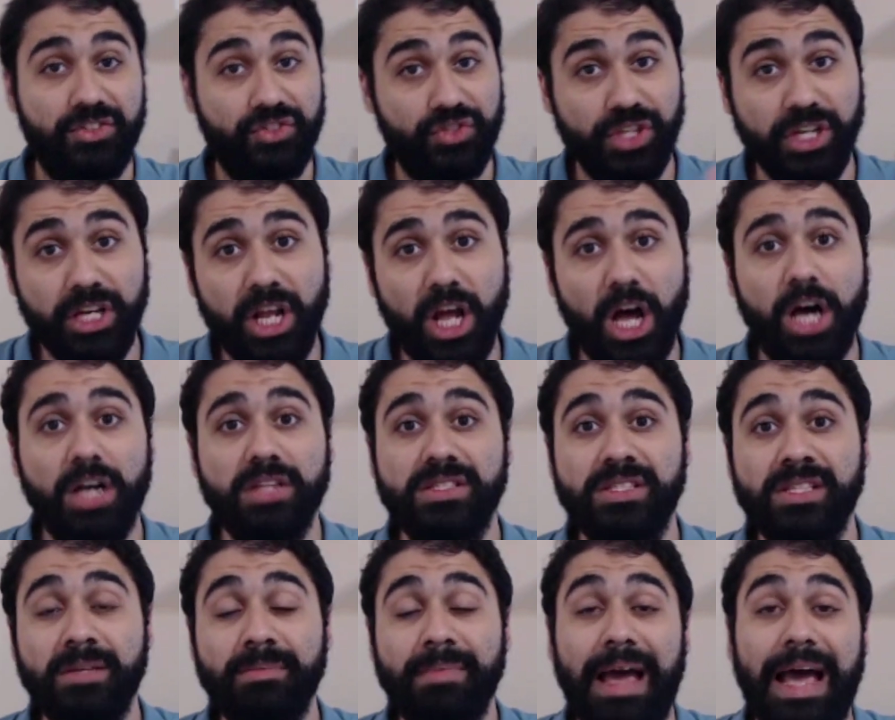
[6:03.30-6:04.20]
It's really
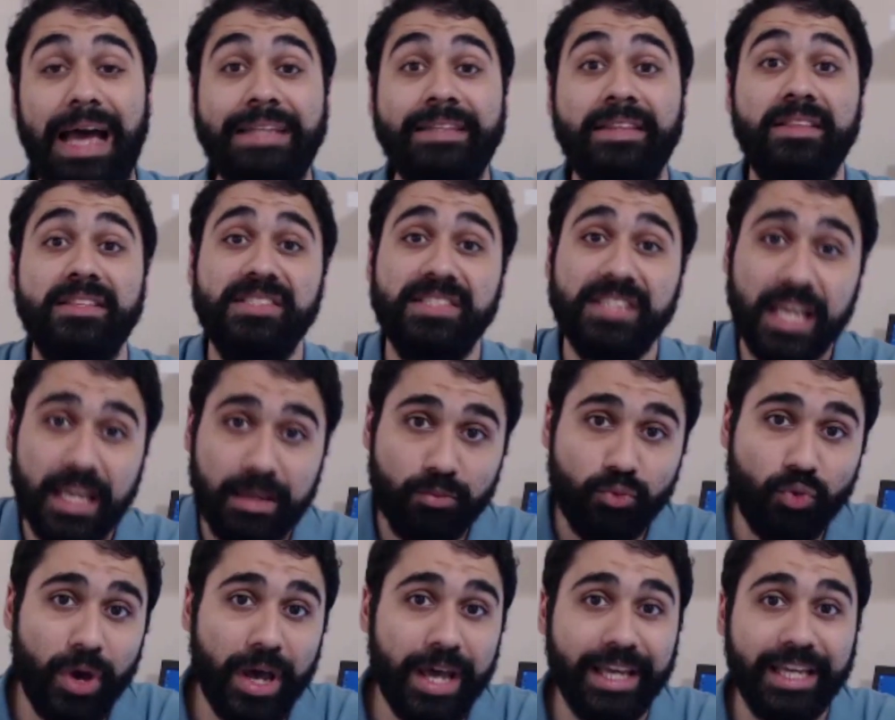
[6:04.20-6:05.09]
awesome. And in the
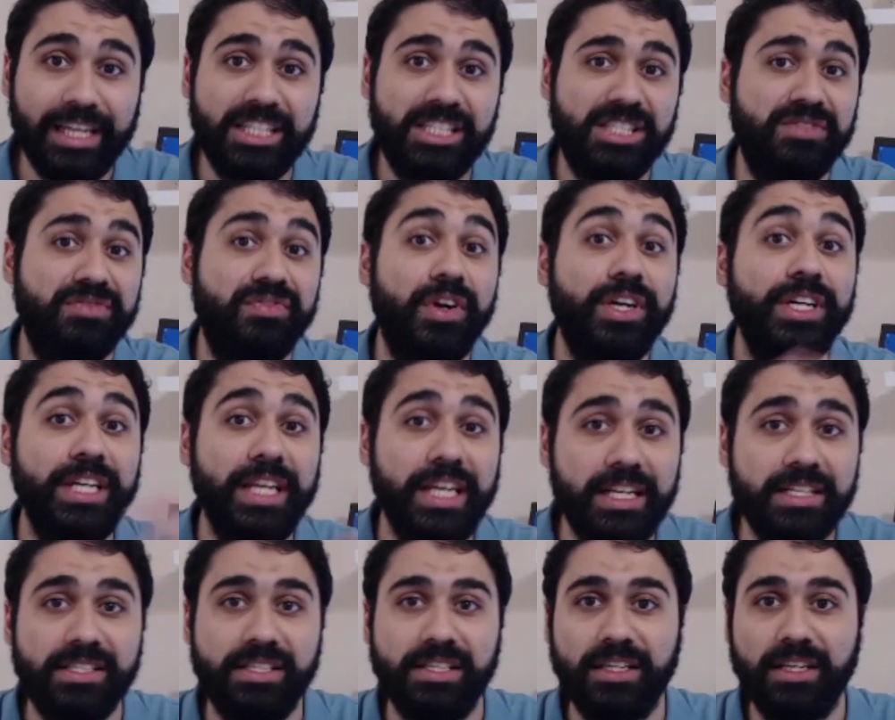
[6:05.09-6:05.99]
same way, it's very
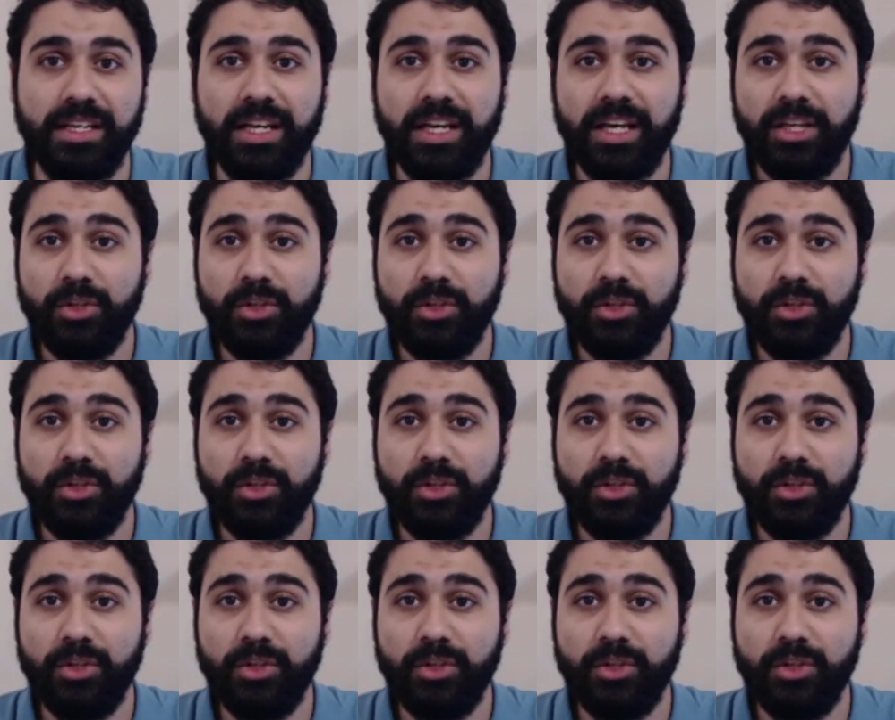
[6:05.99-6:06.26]
easy.